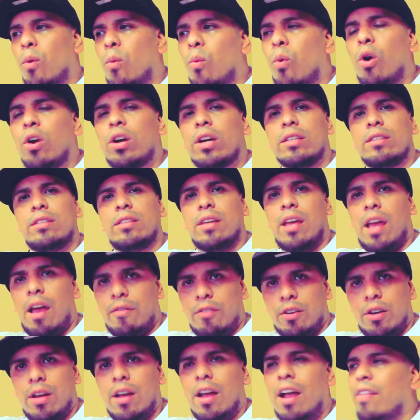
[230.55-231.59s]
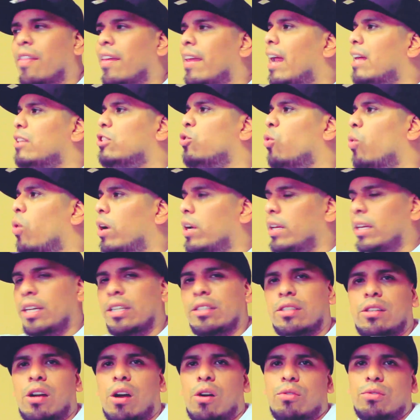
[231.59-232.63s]
working together than I do on the
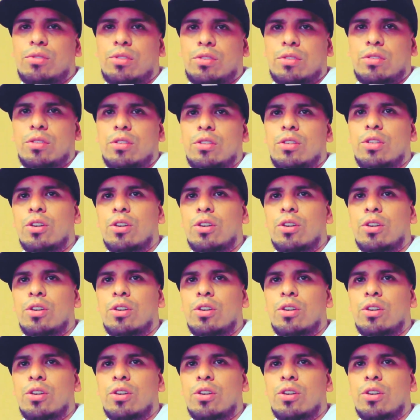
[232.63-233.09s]
East Coast.